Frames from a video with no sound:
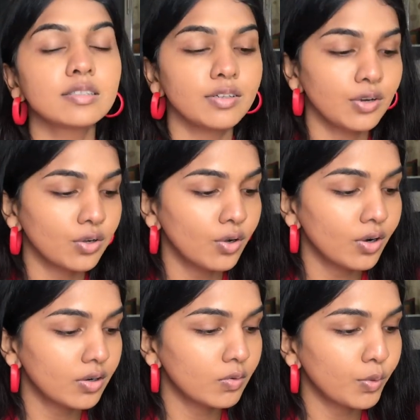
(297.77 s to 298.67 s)
you
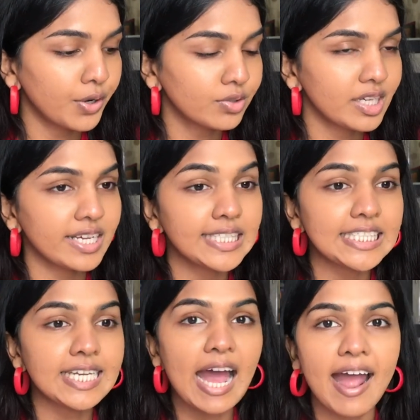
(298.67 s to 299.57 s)
know what do you say
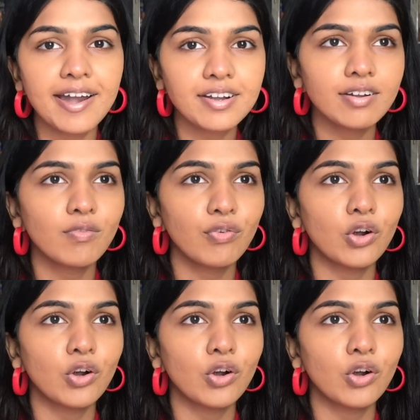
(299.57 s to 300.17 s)
stand